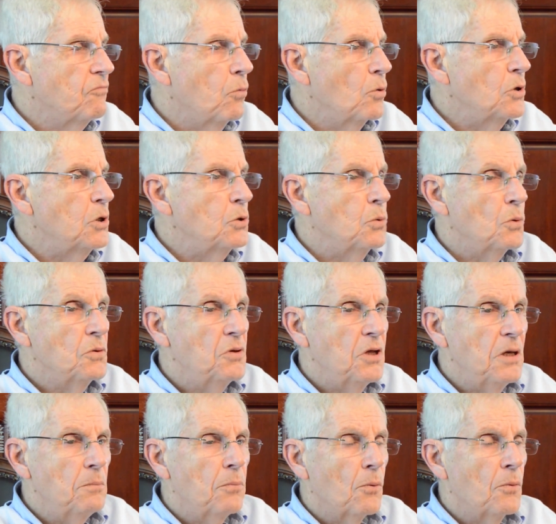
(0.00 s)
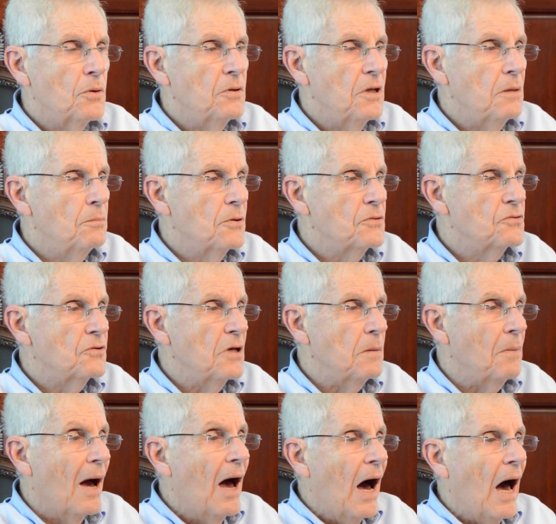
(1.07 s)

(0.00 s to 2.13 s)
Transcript: falling into a deeper and deeper sleep.